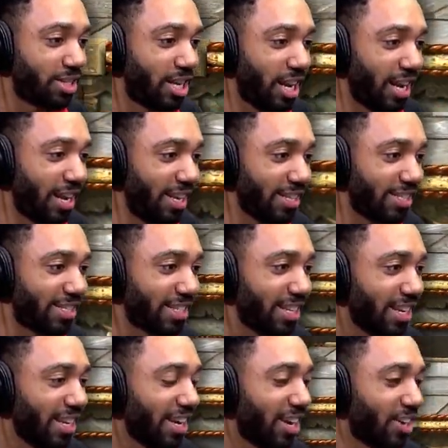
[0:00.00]
shiz.
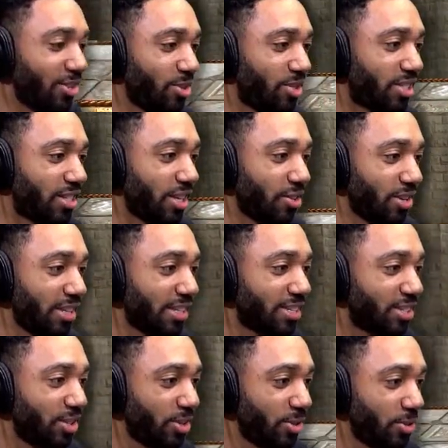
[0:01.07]
Are you serious,
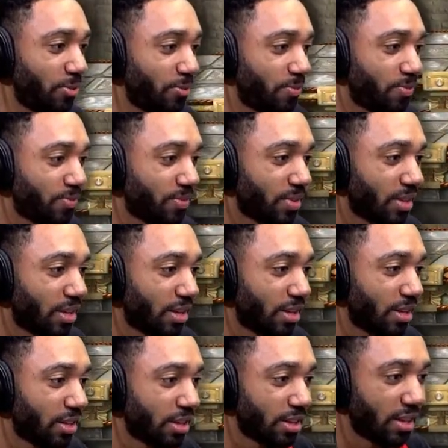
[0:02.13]
dude?
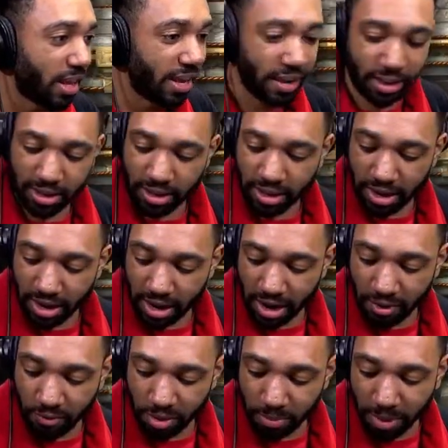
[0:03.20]
Like,
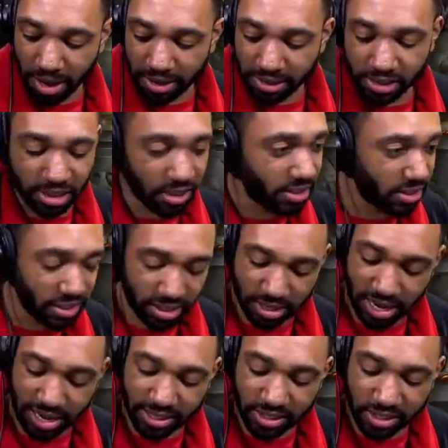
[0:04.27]
everybody just this
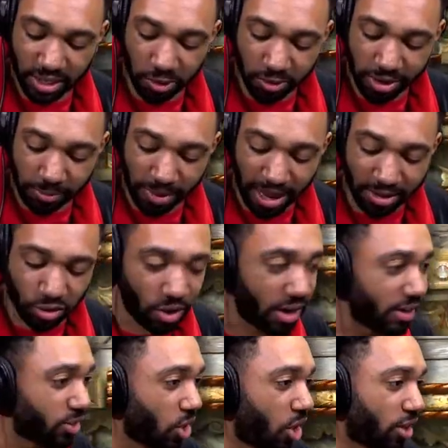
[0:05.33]
nice. Siri, I'm not
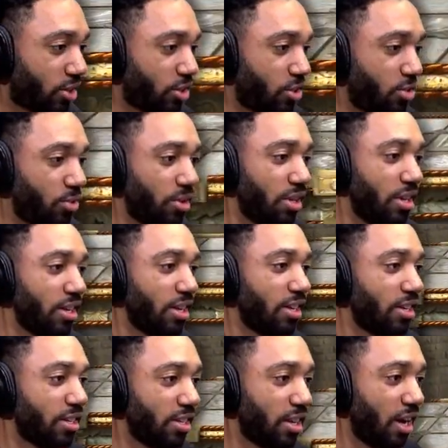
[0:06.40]
trying to talk to you.
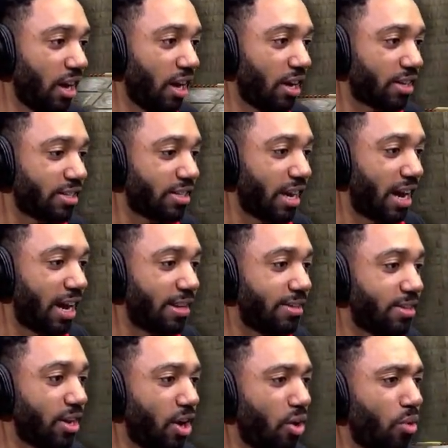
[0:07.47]
Ah,
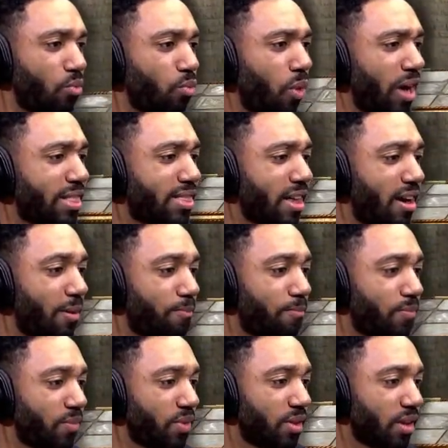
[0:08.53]
God, no. What the?
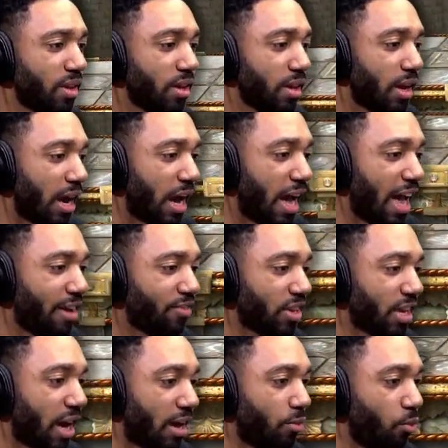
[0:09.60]
I
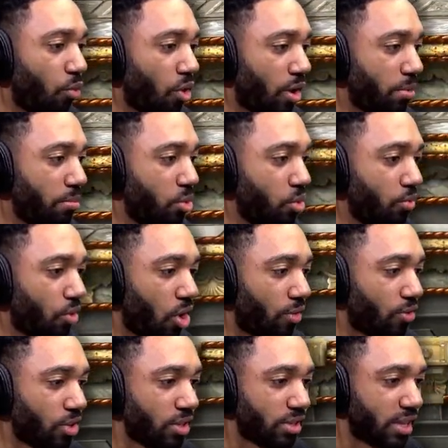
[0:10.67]
haven't gotten one move
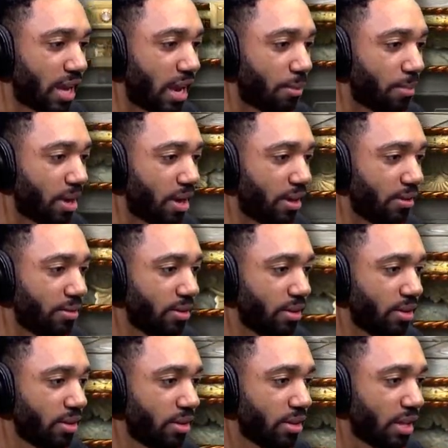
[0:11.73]
off on this cat, man.
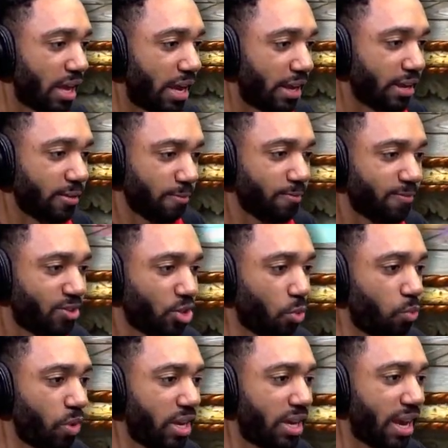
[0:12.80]
Like, your
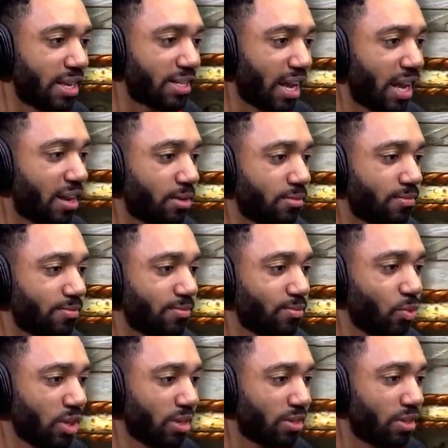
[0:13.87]
weak ass. I,
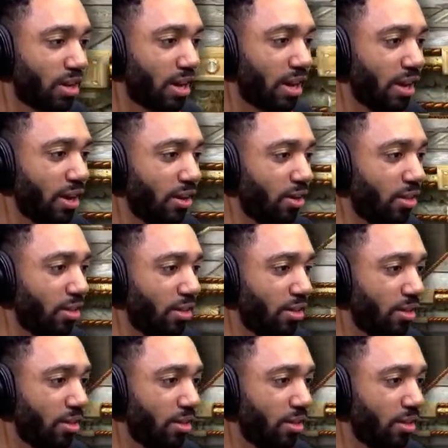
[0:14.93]
what the hell?